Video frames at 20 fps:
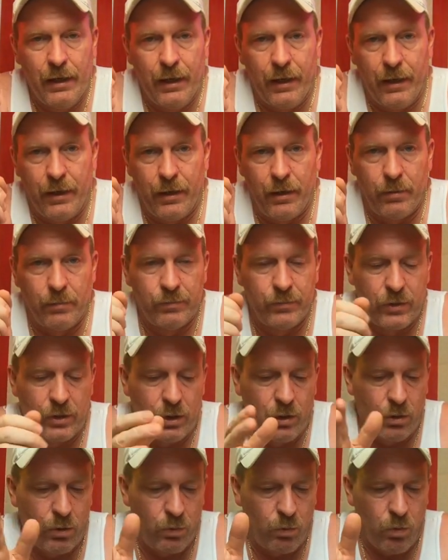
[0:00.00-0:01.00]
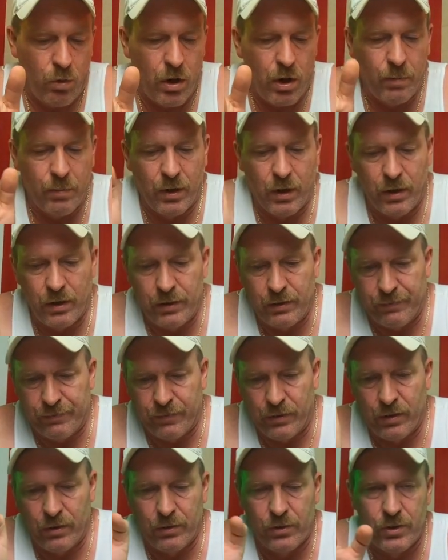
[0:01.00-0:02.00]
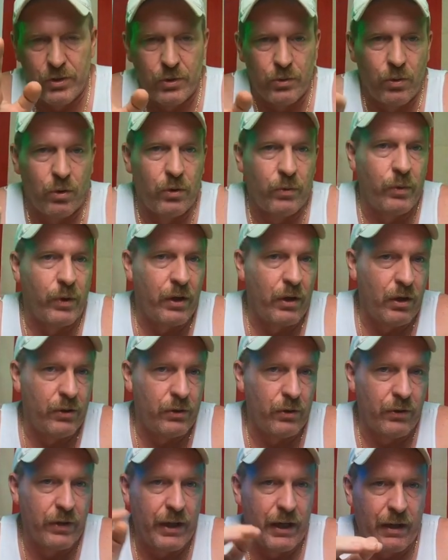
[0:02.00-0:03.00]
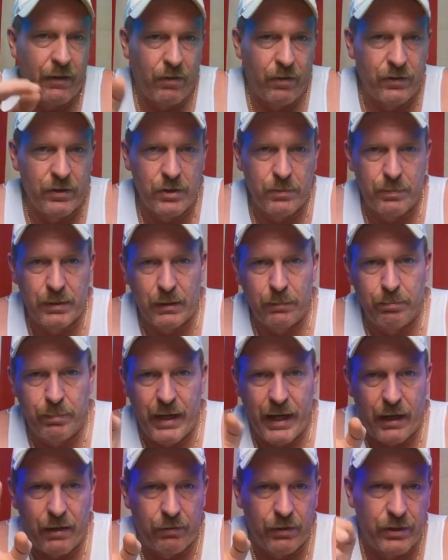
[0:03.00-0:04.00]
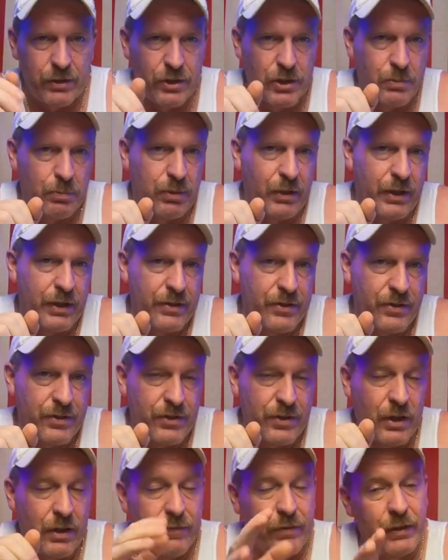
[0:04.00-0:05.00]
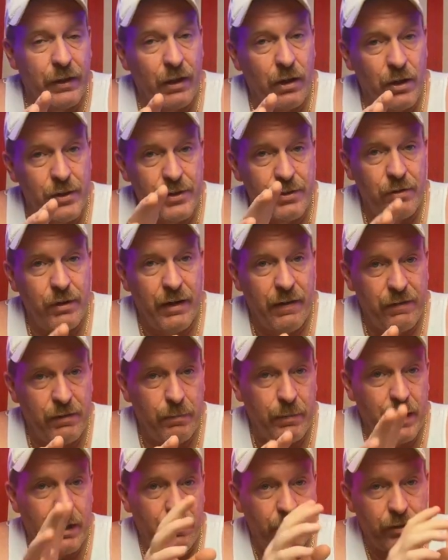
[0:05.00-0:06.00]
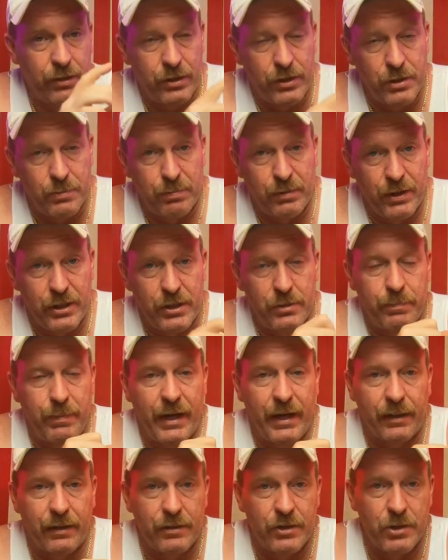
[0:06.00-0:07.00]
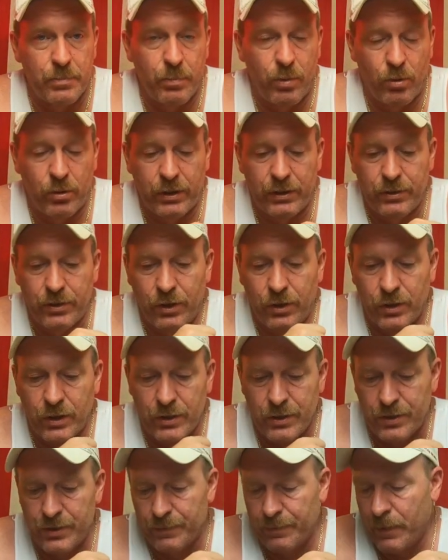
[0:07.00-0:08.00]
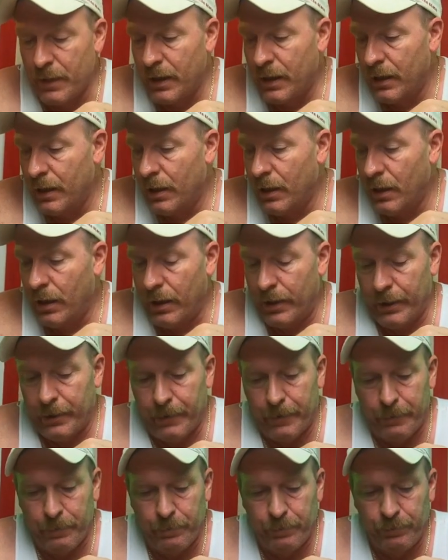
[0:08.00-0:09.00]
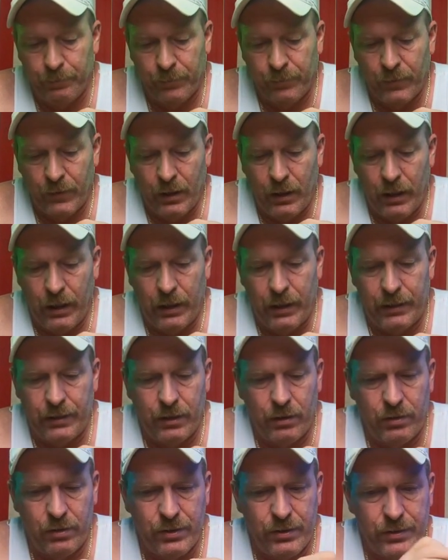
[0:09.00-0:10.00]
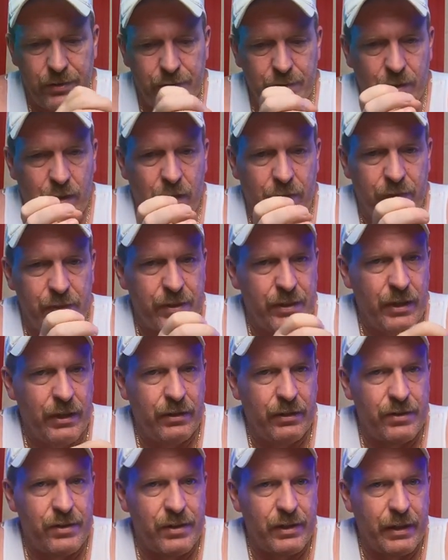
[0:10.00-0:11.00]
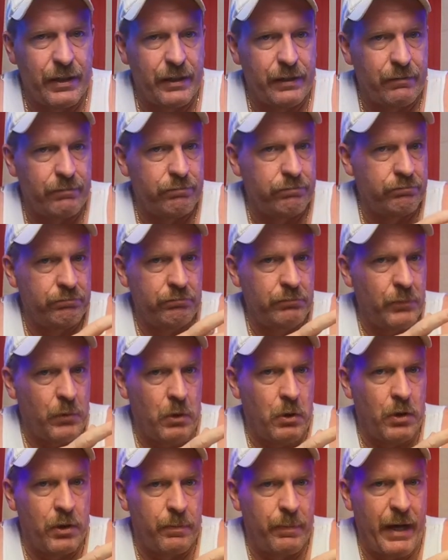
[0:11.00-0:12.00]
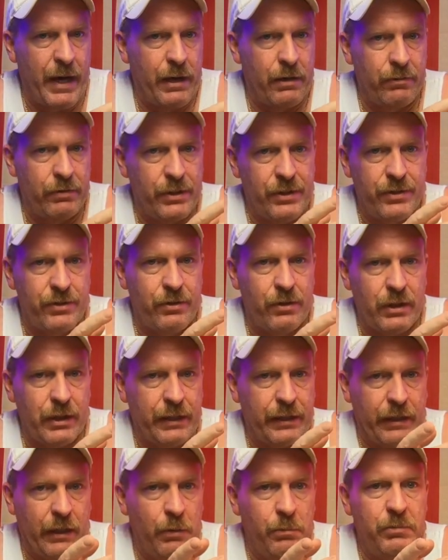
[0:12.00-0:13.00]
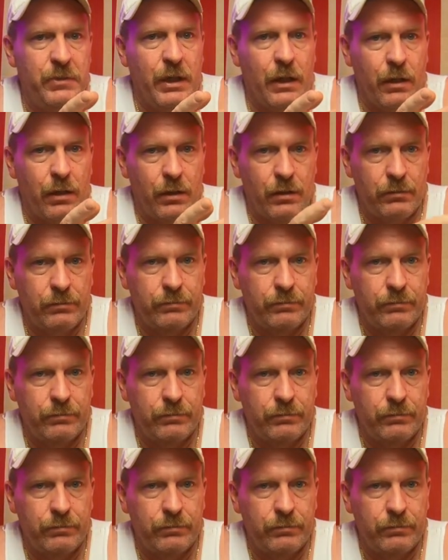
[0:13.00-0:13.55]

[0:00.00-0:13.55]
Um, you know, in Walmart in the front of the store, we all know they have all these big battery displays and stuff, and they also have the battery displays back in sporting goods. Um, and I noticed all of a sudden it's like all the batteries are like empty.